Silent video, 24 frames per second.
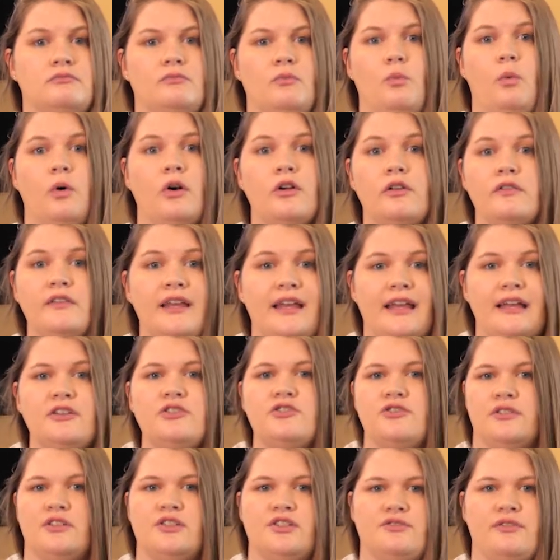What are the
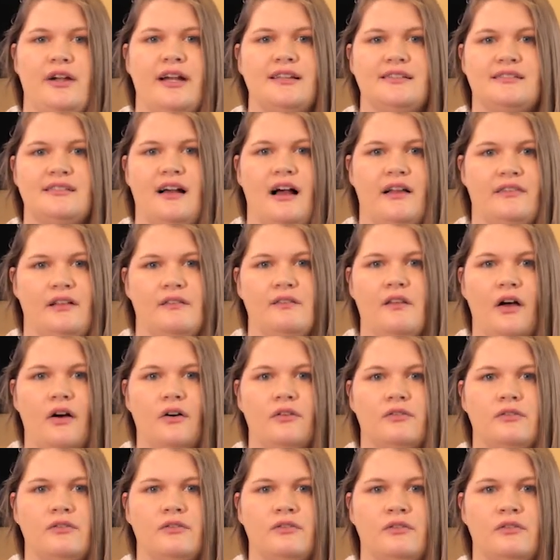interest rates on the
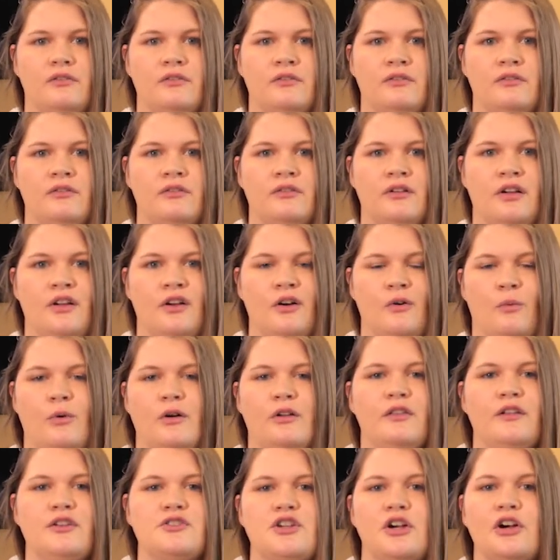loan? What
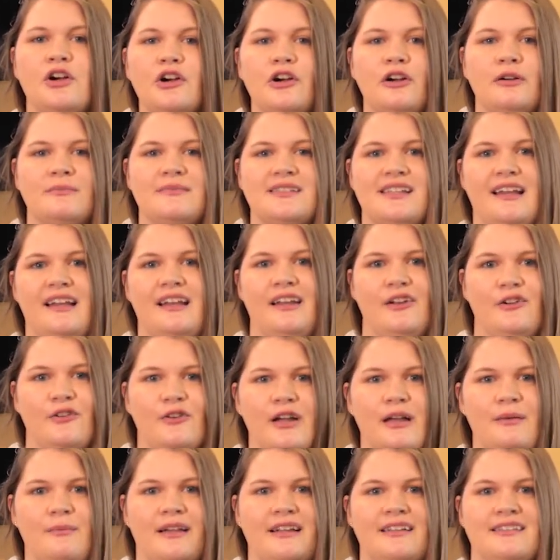are the terms and
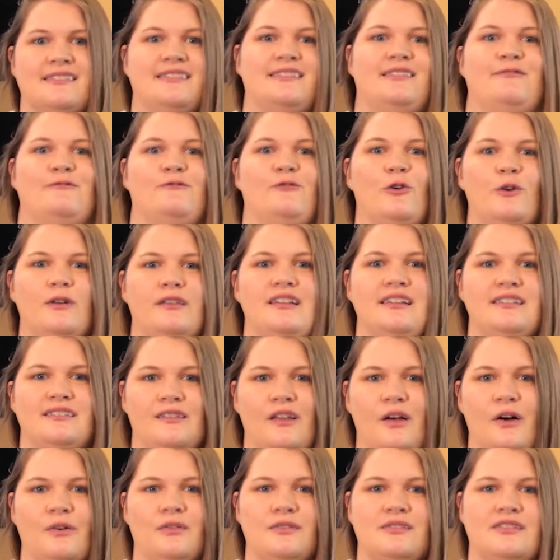agreements for these
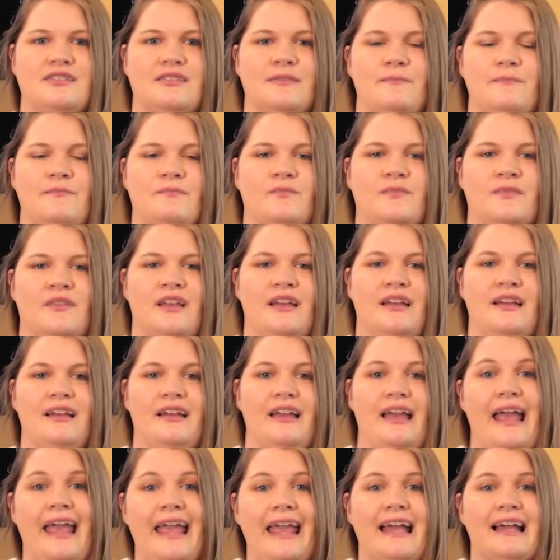loans?
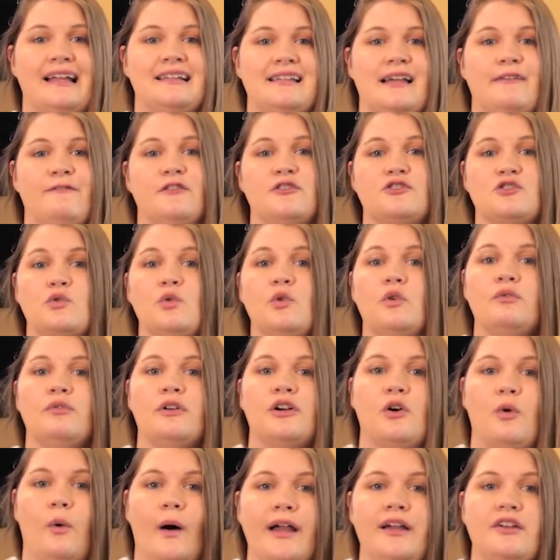And if a school
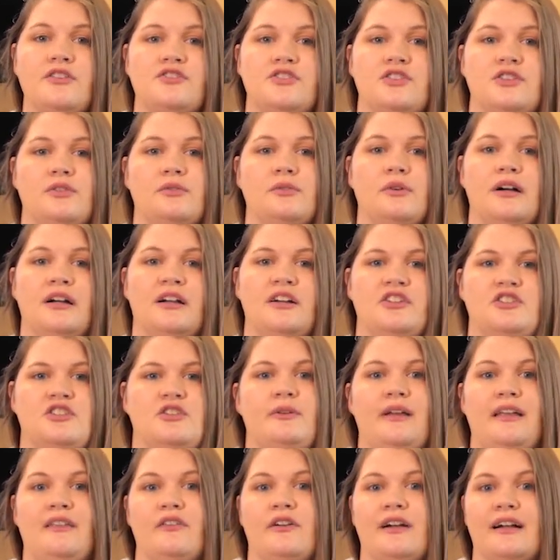requires you
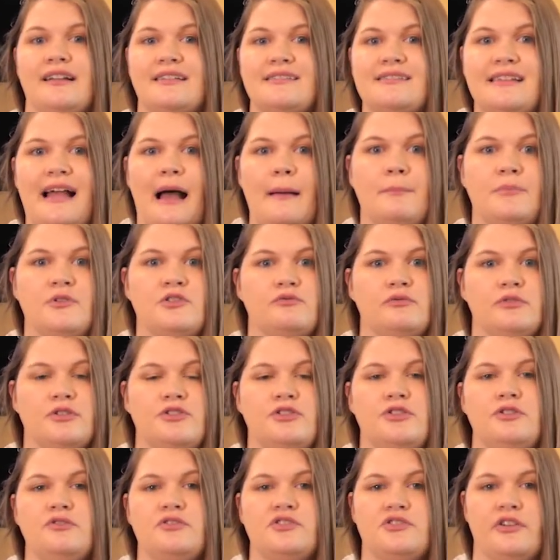to either accept,
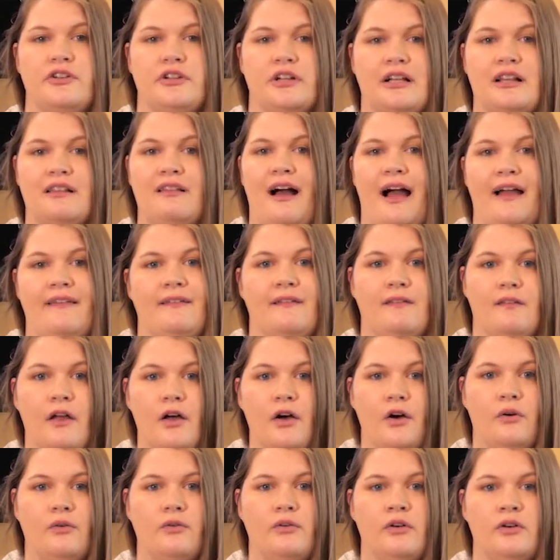reduce, or decline the
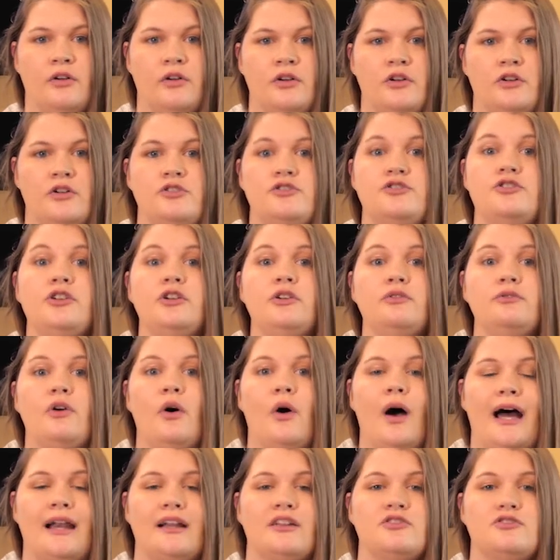loan, do you
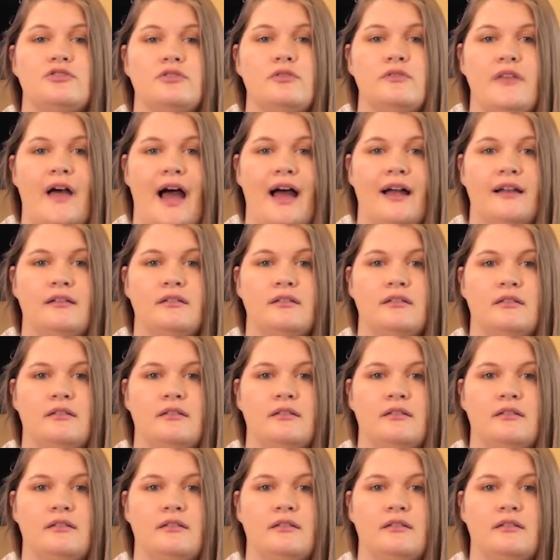know how to do that?